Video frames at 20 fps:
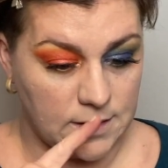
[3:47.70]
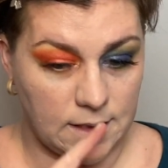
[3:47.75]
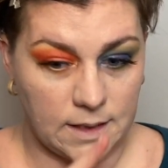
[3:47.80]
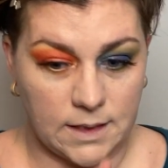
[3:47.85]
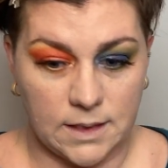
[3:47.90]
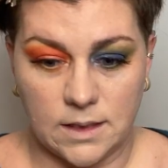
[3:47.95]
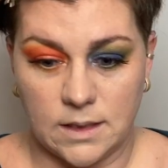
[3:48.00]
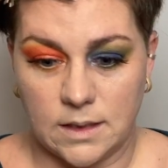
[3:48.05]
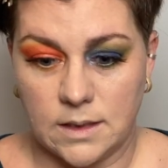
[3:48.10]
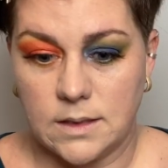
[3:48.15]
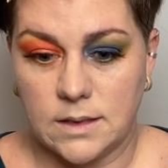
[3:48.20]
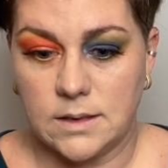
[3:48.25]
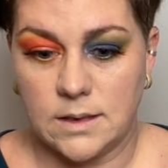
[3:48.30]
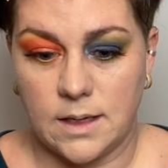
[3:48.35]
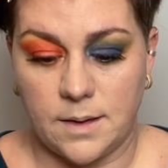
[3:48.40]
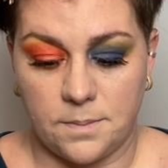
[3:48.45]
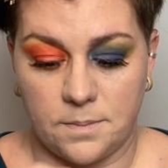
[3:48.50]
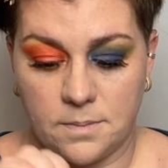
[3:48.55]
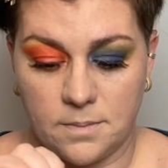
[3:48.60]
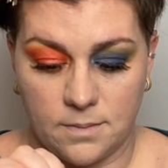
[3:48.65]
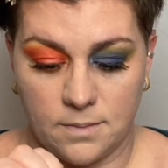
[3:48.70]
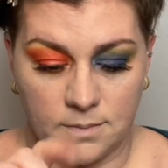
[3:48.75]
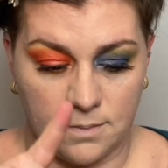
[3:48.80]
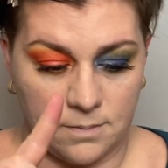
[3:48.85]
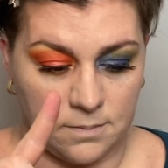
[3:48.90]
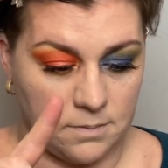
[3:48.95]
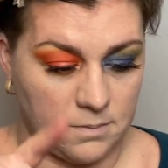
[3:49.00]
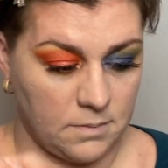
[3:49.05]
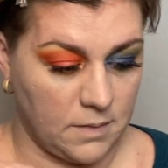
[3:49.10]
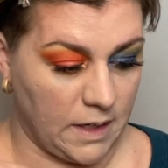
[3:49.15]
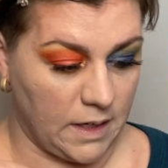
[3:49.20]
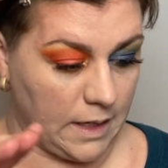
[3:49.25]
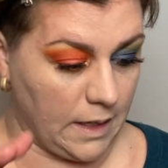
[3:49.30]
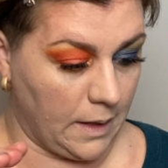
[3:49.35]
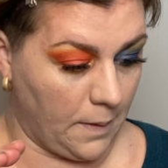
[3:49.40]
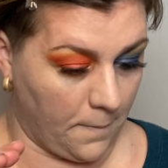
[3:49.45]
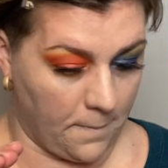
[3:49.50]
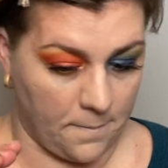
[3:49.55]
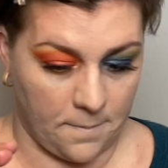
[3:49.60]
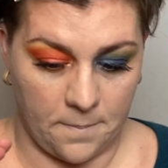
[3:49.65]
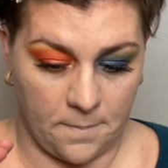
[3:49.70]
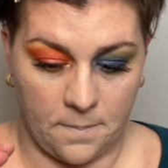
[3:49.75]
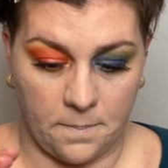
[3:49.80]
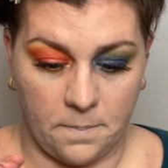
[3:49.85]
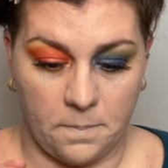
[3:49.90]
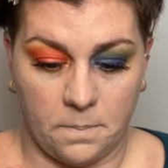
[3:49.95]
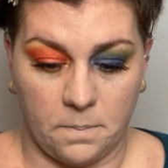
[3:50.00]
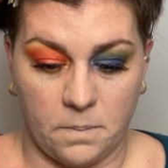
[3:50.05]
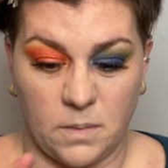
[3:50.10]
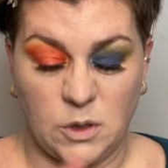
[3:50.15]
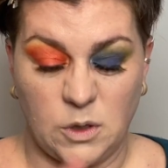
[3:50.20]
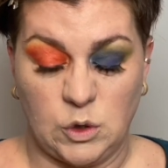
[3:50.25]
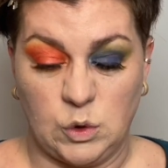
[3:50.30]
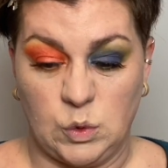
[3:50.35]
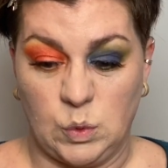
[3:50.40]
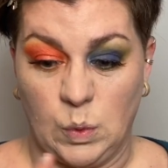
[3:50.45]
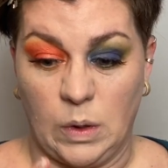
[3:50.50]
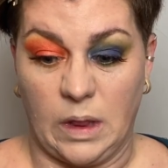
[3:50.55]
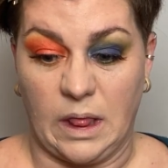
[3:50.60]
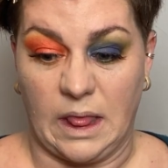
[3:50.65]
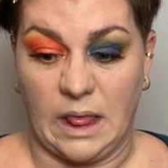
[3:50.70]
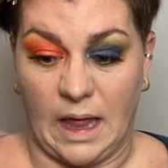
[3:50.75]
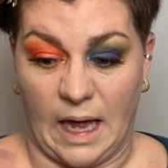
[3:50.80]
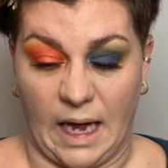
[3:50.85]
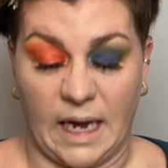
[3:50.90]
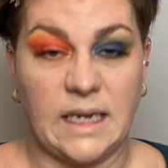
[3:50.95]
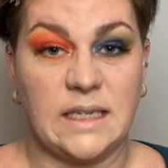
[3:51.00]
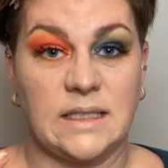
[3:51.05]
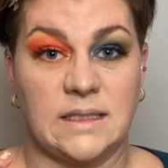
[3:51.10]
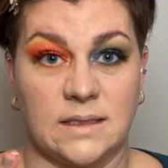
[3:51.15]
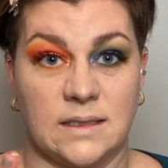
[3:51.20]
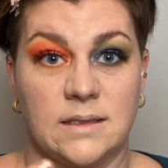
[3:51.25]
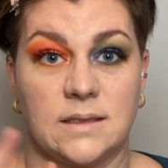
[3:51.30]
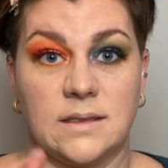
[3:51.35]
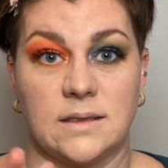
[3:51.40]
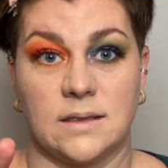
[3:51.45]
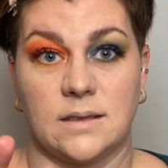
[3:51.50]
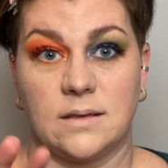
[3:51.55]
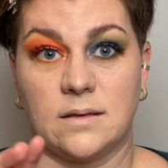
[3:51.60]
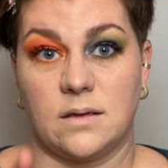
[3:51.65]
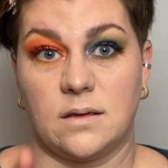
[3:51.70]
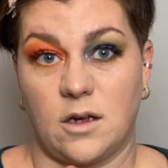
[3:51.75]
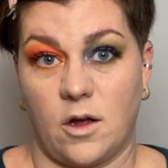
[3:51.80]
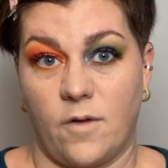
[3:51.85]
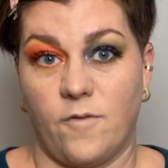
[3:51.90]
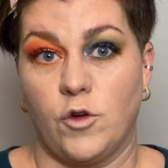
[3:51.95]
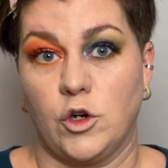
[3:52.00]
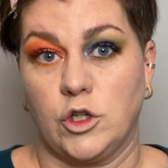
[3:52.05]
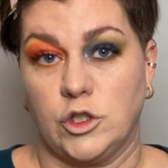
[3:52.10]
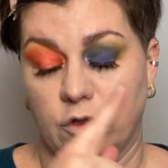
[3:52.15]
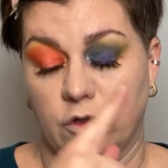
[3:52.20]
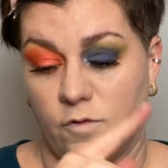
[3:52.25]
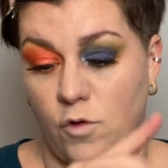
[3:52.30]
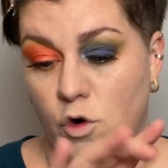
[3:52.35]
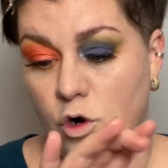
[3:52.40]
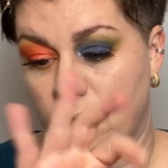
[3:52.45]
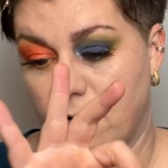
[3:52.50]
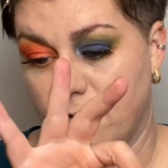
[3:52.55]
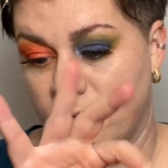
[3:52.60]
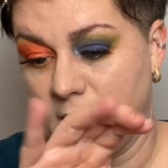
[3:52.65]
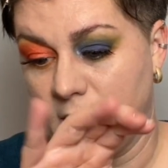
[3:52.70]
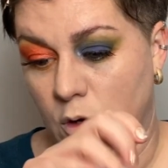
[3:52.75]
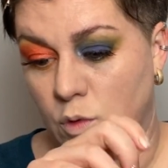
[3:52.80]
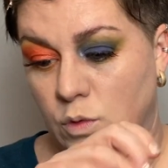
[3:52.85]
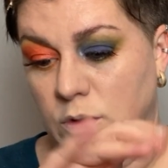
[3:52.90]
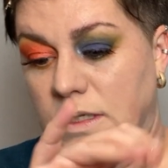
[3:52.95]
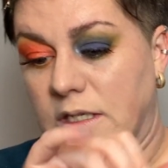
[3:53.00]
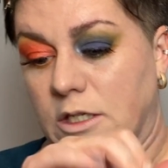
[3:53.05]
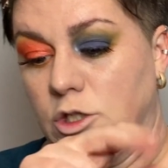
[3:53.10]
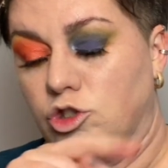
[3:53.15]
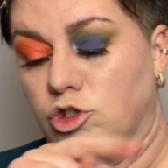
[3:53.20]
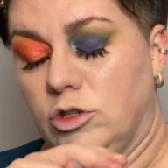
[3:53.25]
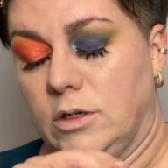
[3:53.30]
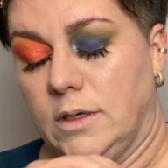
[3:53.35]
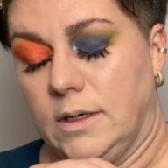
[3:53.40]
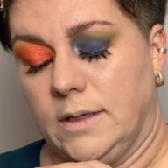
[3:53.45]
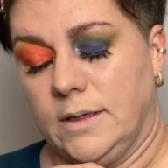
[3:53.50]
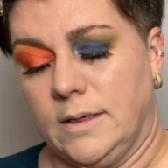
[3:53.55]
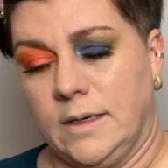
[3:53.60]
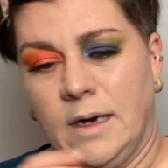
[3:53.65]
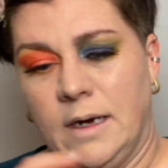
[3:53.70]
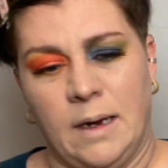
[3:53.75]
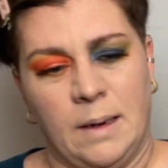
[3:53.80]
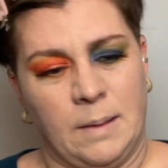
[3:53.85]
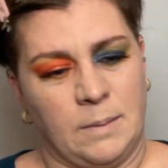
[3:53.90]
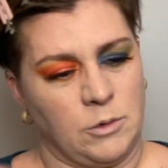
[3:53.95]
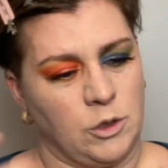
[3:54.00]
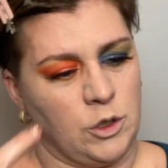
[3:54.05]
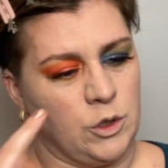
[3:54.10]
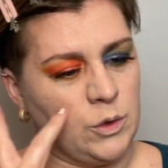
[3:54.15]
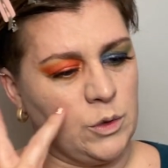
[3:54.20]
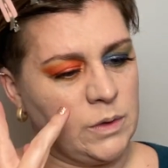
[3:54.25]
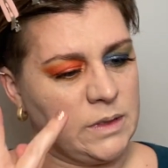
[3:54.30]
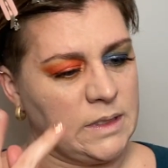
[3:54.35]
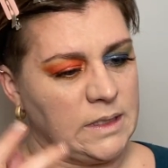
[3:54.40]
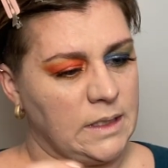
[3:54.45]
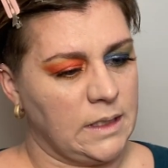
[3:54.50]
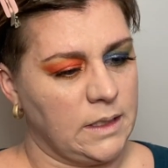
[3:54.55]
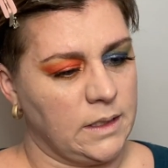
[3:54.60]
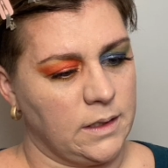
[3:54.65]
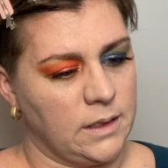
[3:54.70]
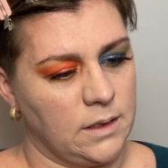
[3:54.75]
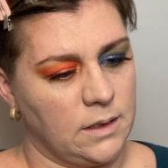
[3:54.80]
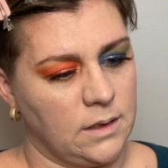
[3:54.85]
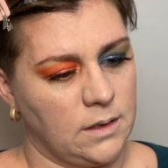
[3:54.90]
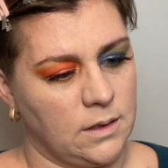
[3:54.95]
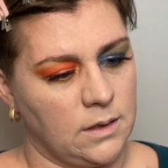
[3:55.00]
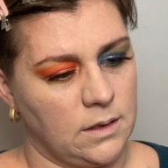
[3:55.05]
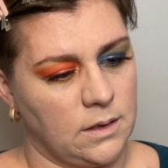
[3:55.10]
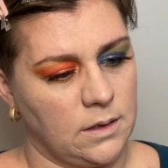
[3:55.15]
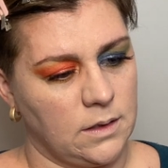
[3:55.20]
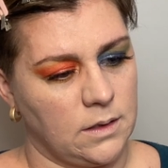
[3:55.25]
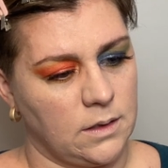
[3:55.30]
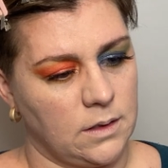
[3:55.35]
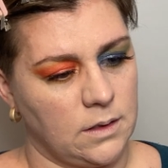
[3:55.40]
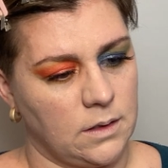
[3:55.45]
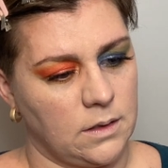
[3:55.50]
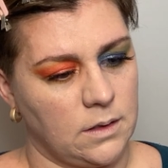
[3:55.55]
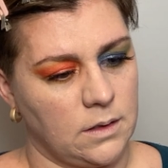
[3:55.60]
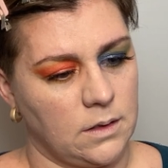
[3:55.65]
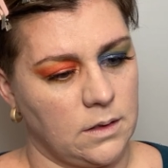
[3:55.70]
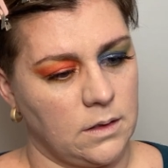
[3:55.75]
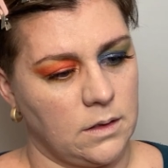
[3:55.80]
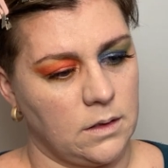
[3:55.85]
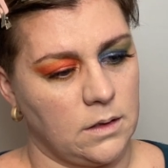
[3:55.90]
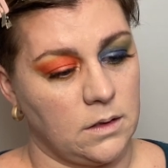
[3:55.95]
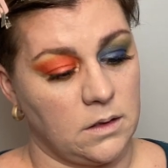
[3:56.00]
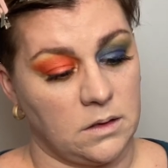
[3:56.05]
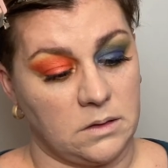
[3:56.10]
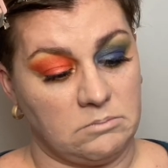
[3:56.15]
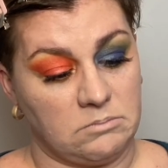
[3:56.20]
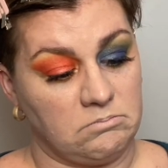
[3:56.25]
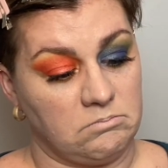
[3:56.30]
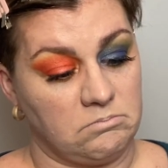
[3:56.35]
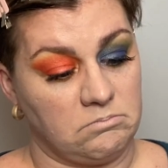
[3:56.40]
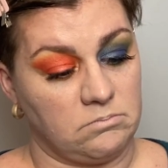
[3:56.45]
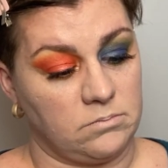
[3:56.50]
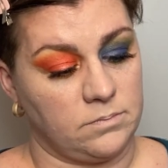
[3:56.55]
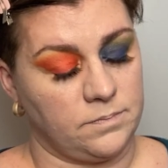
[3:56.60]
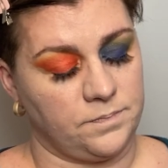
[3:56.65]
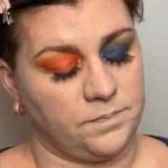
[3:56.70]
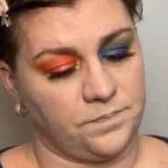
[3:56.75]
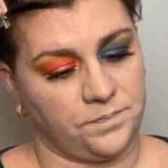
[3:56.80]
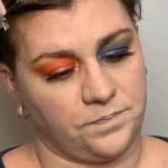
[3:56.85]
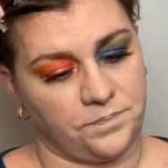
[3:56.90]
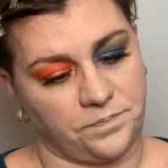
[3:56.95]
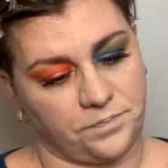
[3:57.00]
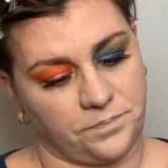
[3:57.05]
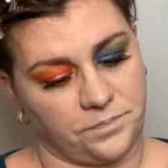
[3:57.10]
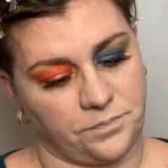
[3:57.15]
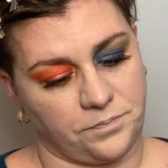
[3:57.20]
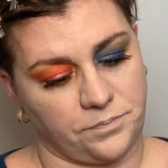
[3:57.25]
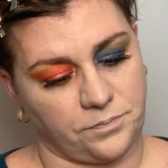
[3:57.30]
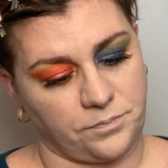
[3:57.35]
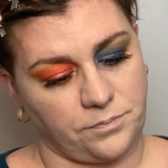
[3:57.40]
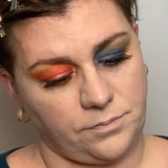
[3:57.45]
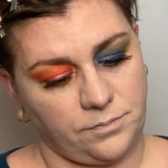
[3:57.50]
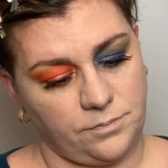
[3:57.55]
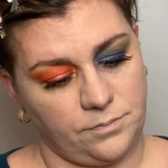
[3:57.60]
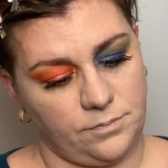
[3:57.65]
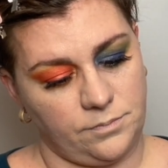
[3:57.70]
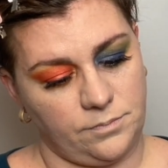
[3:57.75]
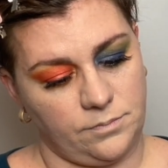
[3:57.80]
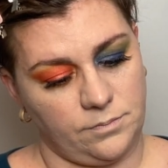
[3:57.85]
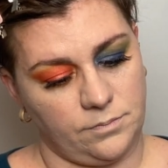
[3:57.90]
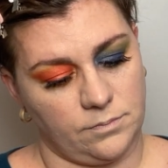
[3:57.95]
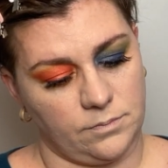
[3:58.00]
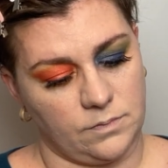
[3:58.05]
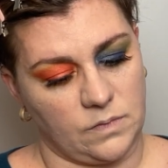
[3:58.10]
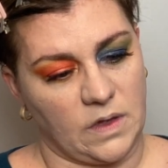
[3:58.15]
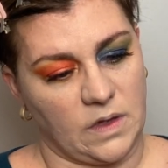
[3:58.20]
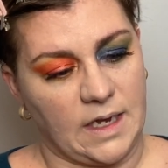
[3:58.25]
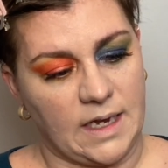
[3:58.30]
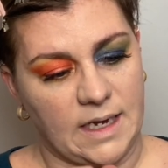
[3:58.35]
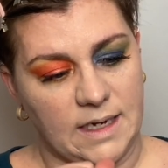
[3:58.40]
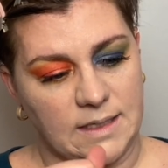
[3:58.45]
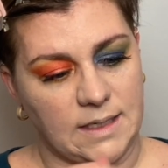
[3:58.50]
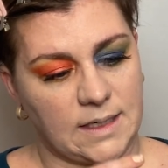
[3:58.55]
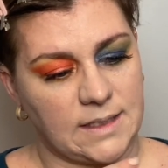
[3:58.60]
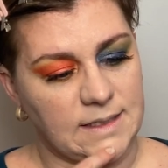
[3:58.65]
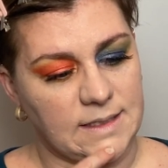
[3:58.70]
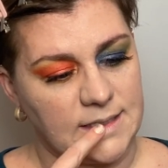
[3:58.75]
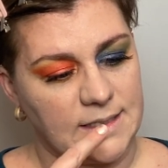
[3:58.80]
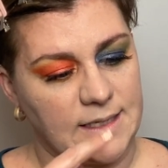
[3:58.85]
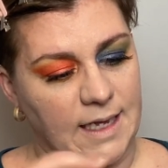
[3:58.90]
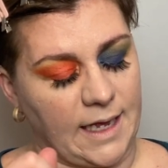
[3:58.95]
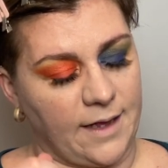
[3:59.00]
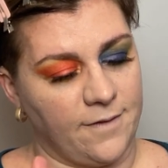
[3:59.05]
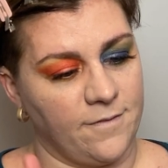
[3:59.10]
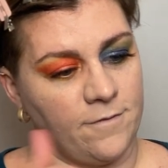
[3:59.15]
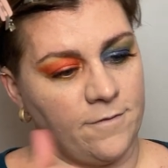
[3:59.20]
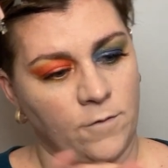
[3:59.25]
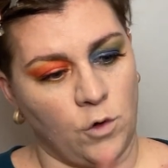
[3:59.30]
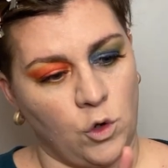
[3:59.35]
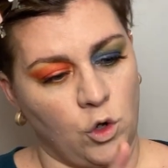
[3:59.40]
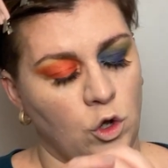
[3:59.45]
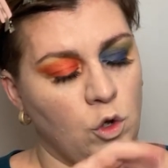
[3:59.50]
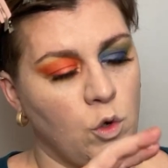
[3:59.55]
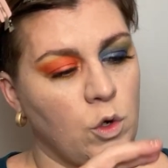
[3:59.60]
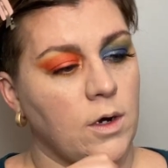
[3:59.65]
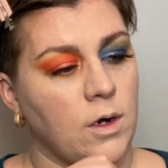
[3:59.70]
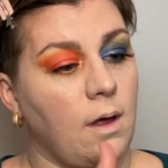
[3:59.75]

Now, also for me, this is a medium to light coverage foundation. It doesn't really say anything, let's see, on the